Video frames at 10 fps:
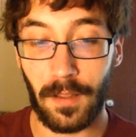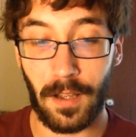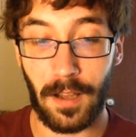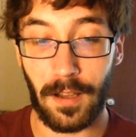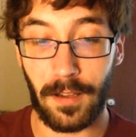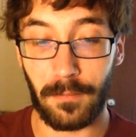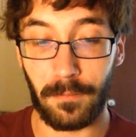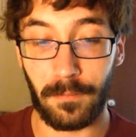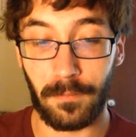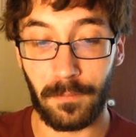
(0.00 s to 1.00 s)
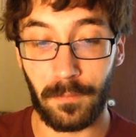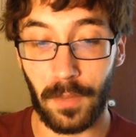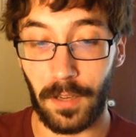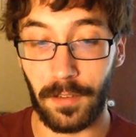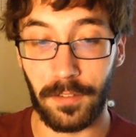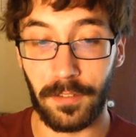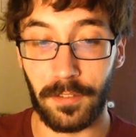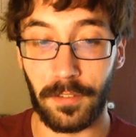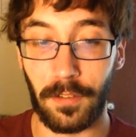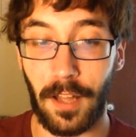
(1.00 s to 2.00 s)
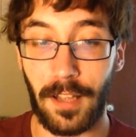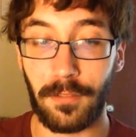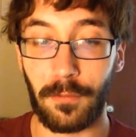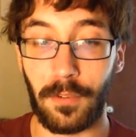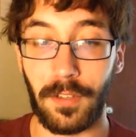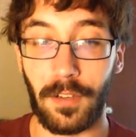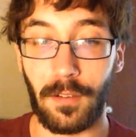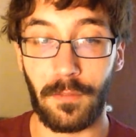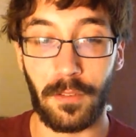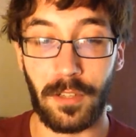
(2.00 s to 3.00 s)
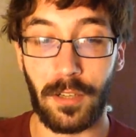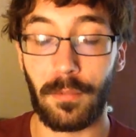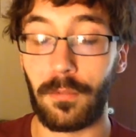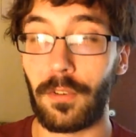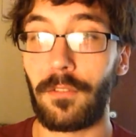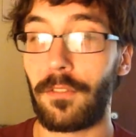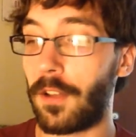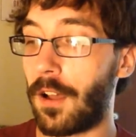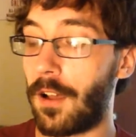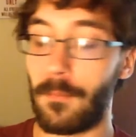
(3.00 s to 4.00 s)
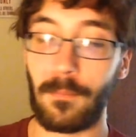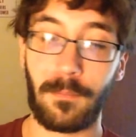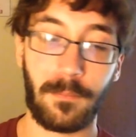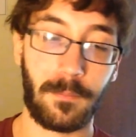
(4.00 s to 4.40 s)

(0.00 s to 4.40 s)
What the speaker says: And this is the last one of the Timberwolf.